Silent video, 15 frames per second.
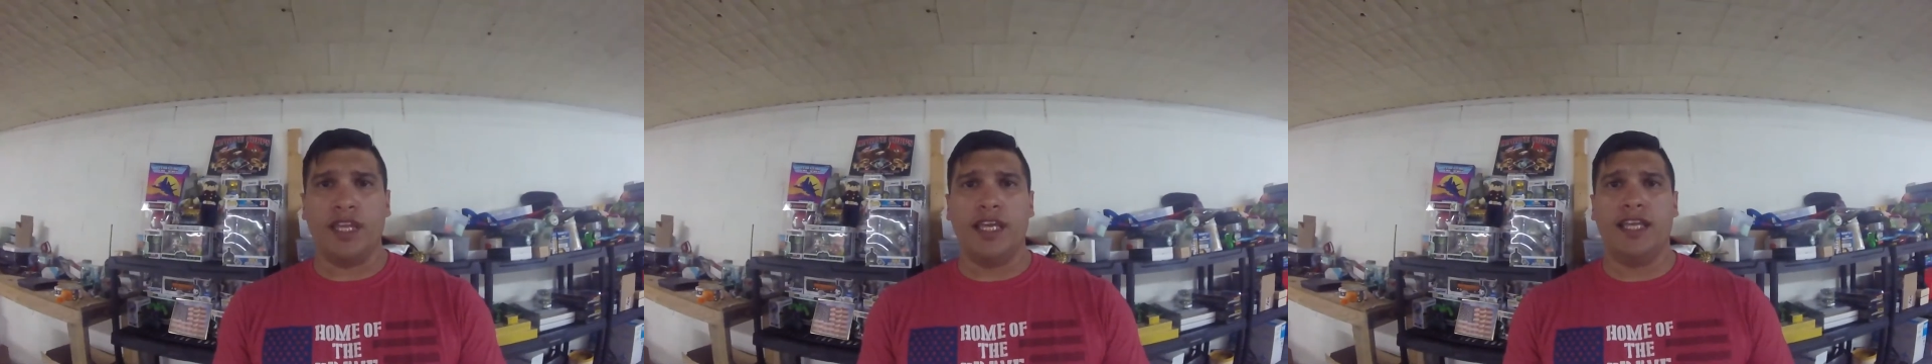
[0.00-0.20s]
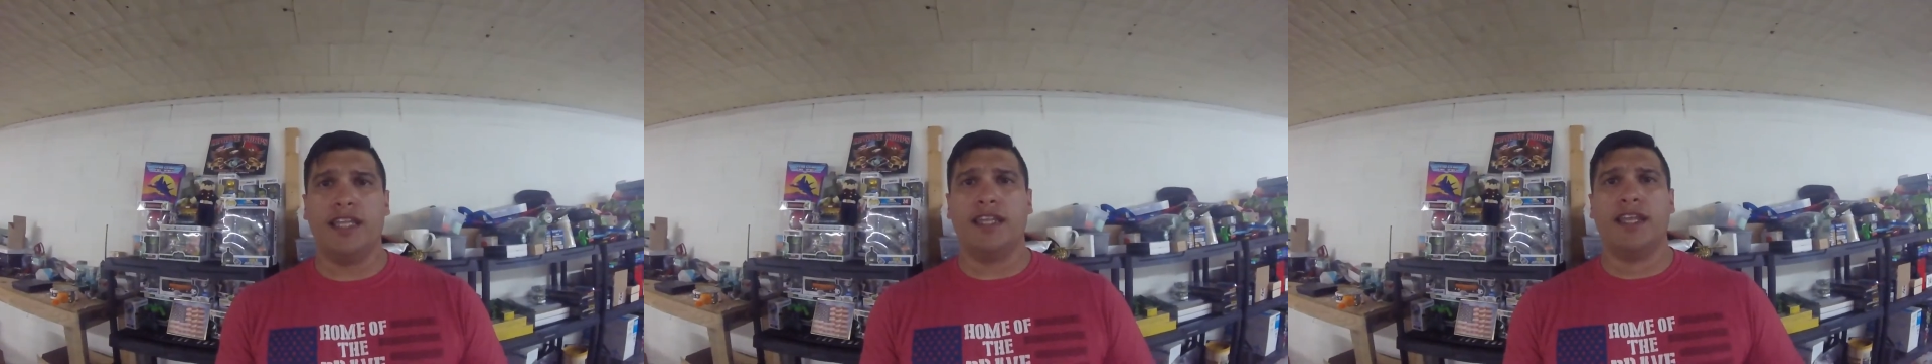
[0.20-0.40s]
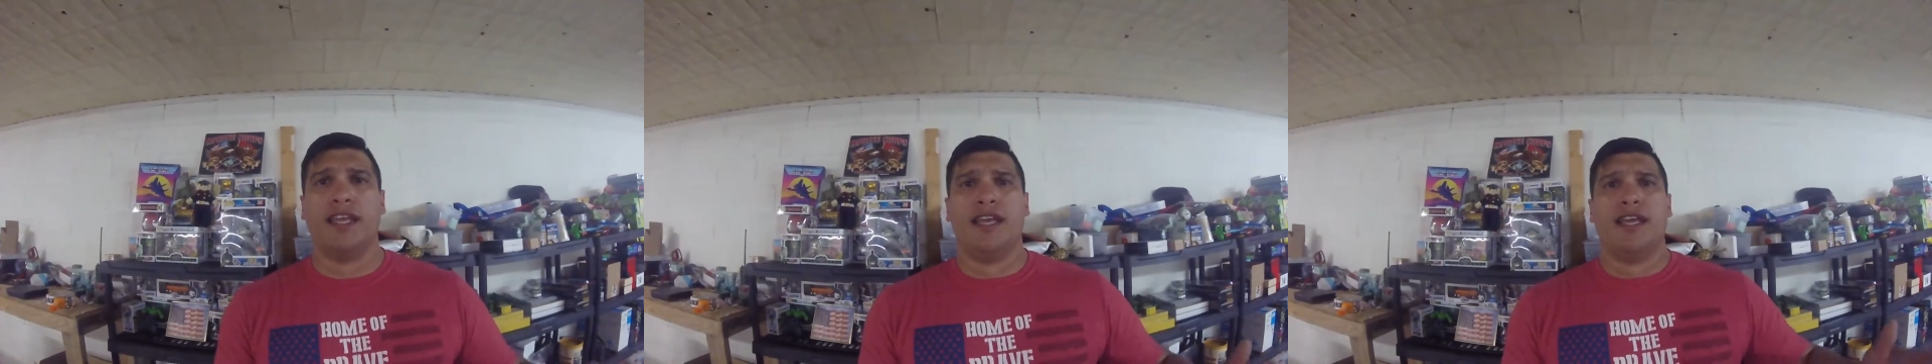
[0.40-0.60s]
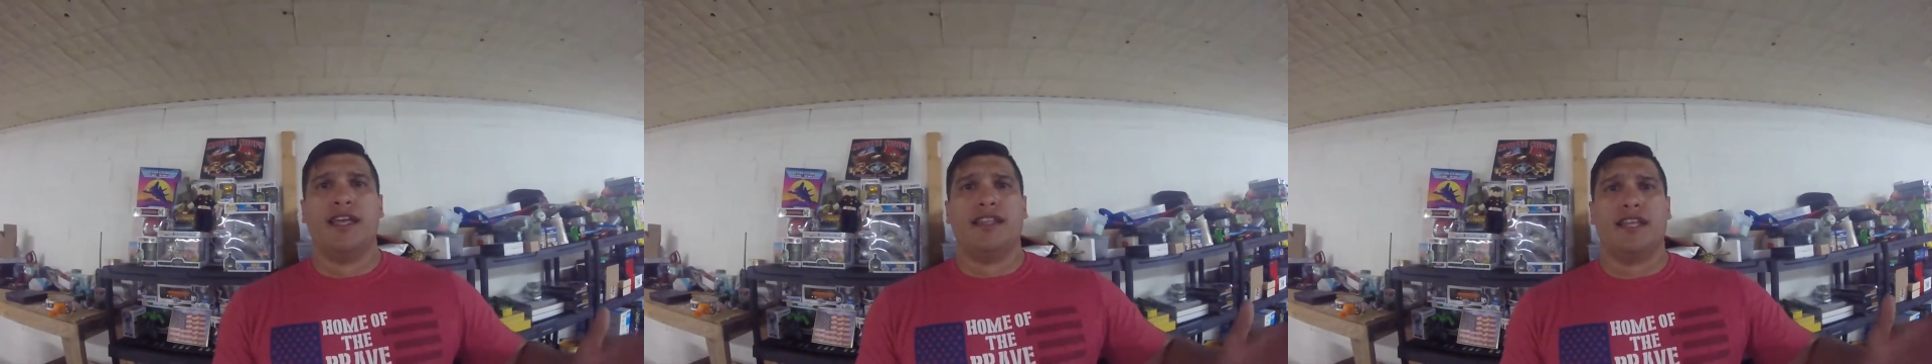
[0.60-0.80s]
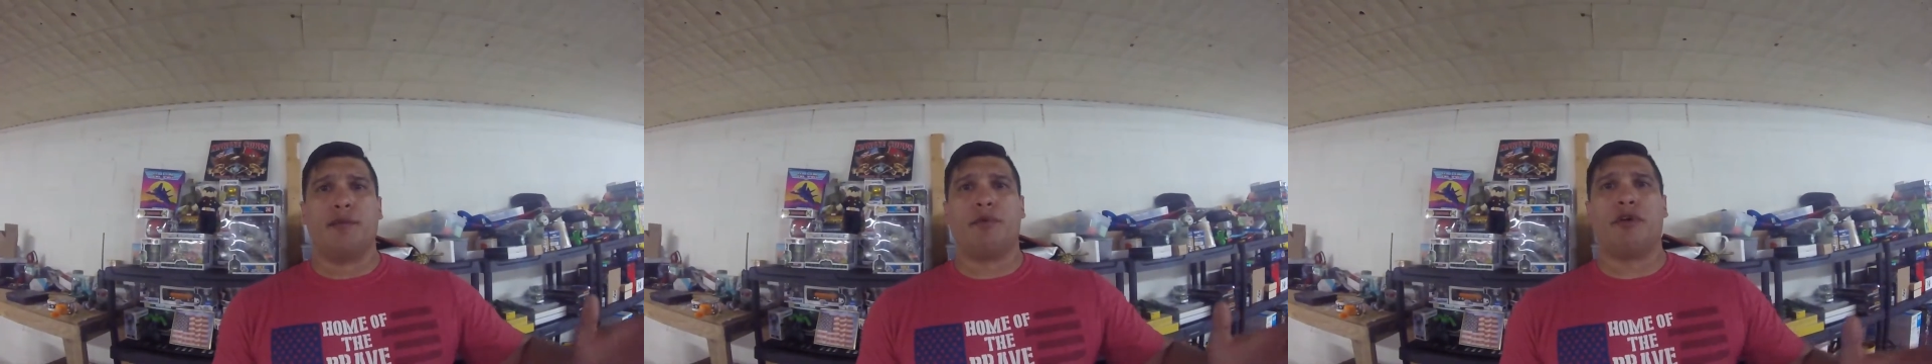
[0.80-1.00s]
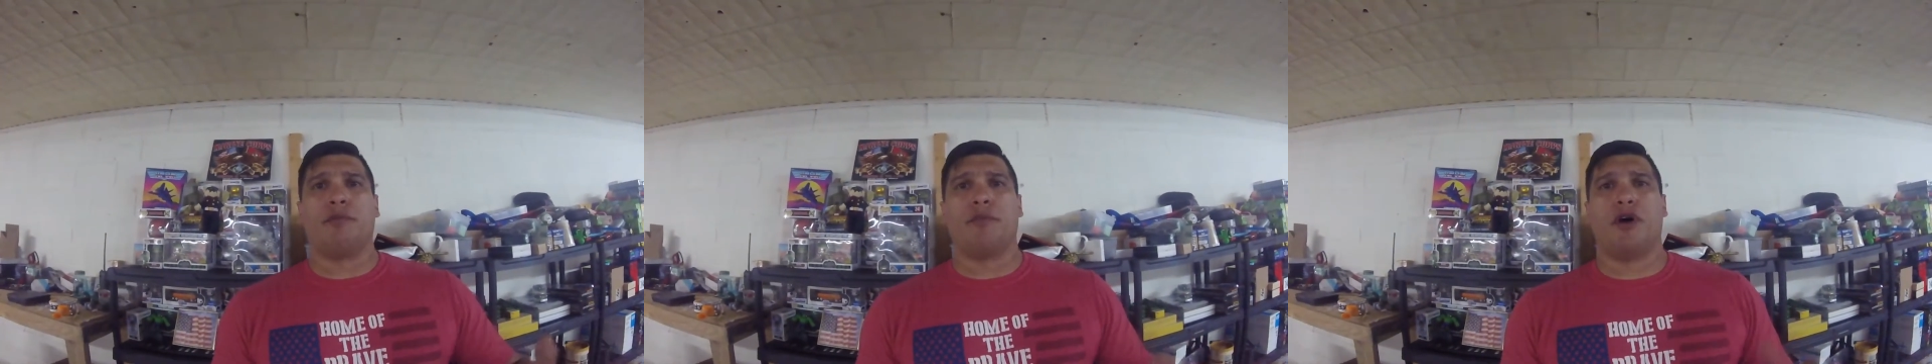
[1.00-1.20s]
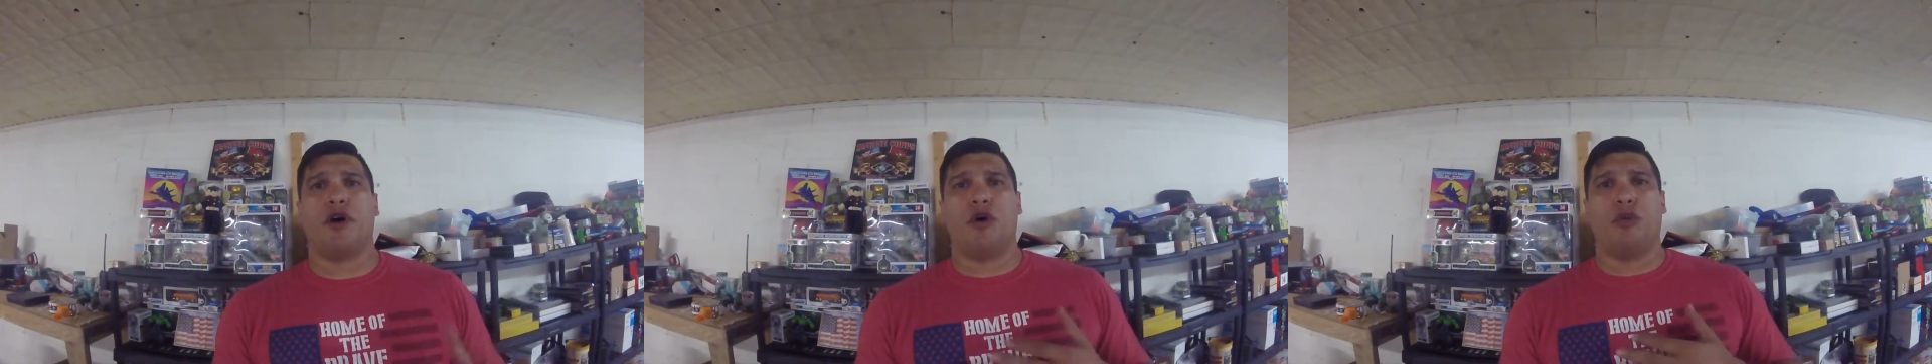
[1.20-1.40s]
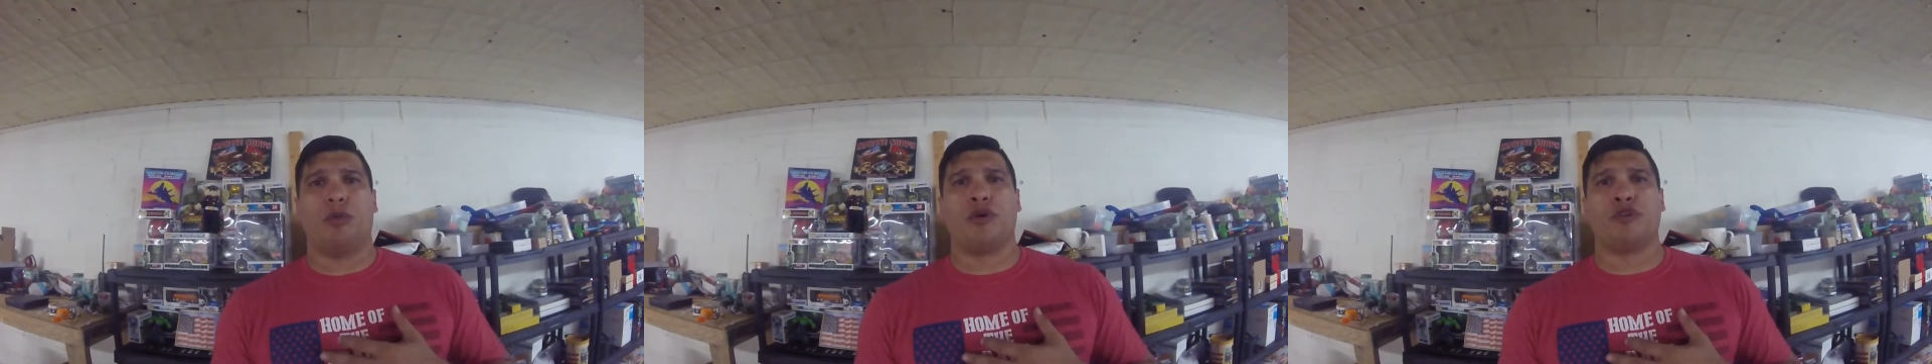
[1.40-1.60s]
and they brought my
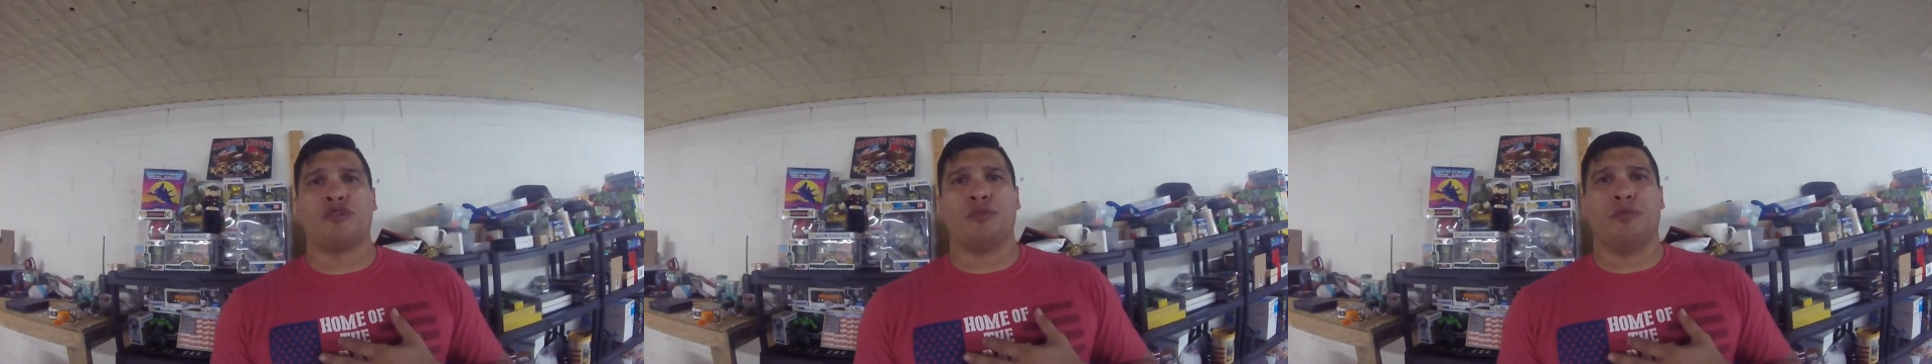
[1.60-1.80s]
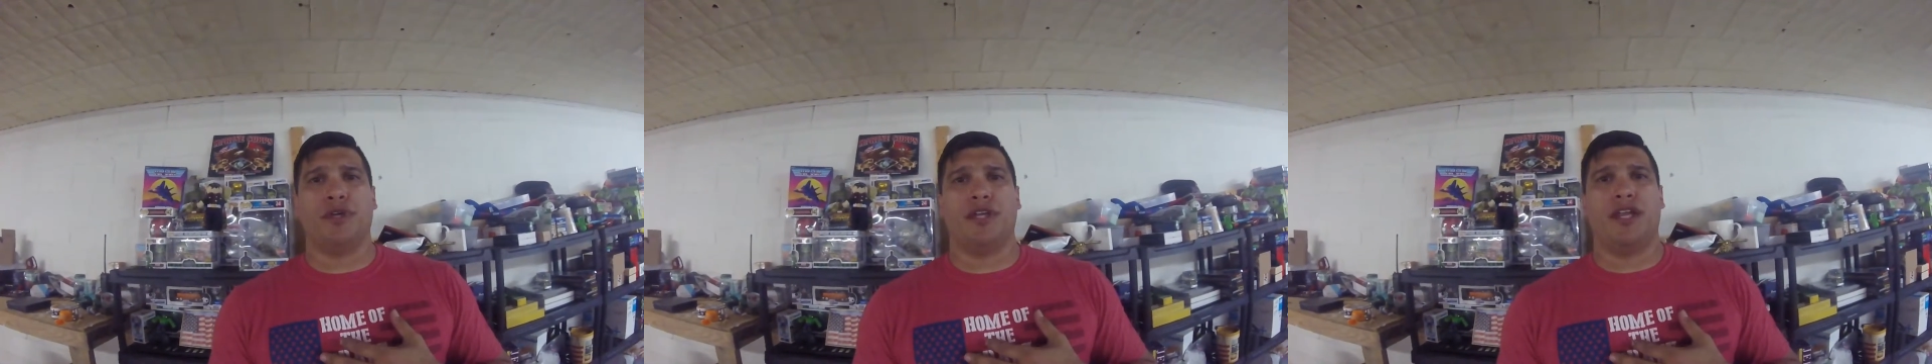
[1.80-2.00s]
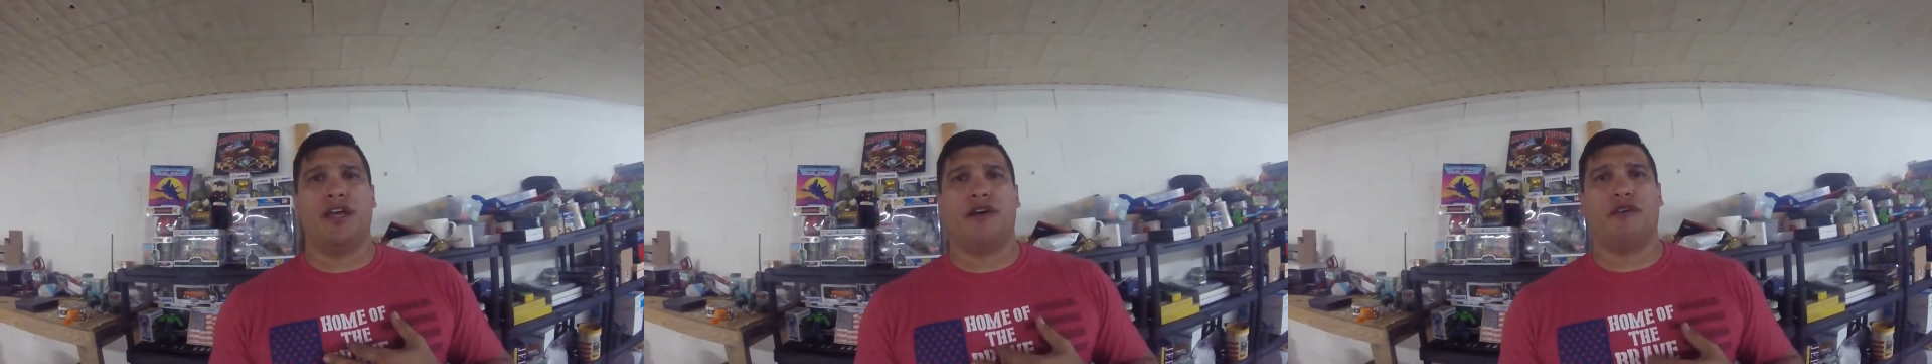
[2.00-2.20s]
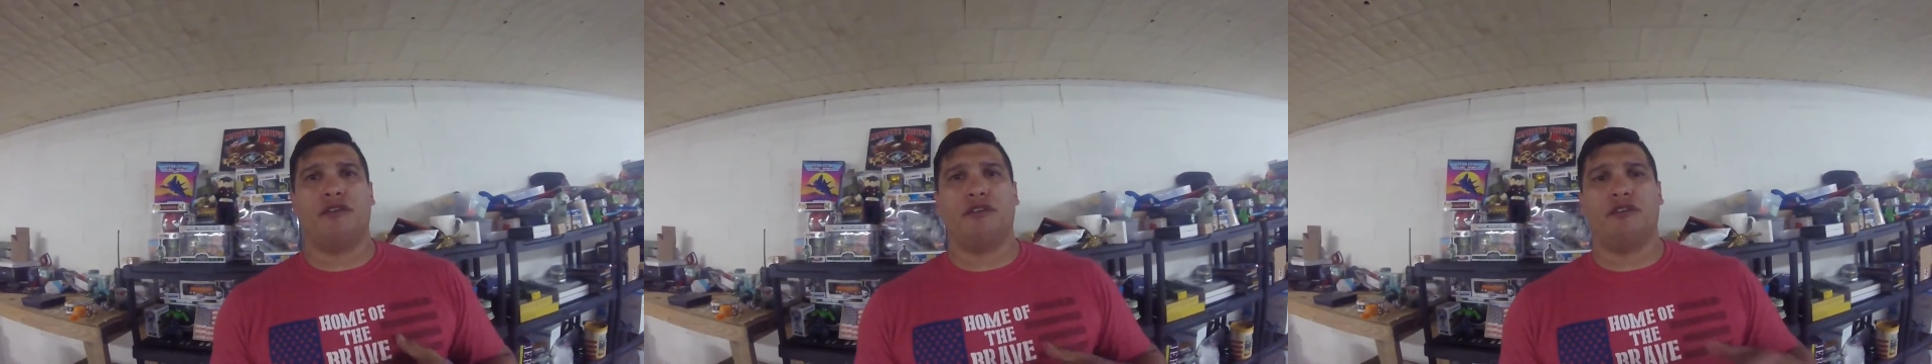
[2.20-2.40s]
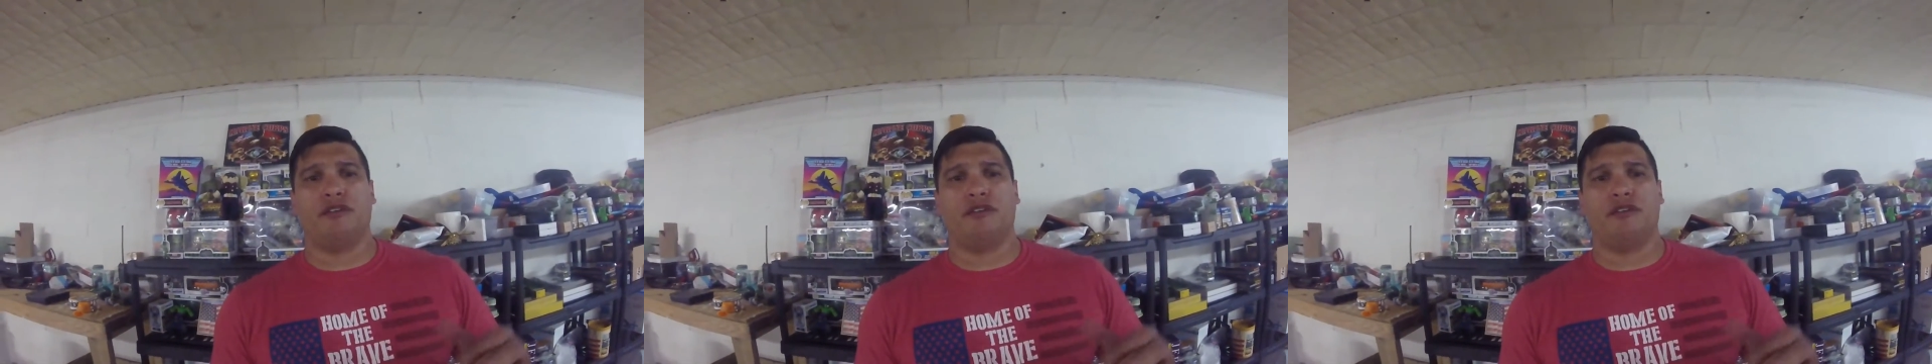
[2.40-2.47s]
own personal bin out,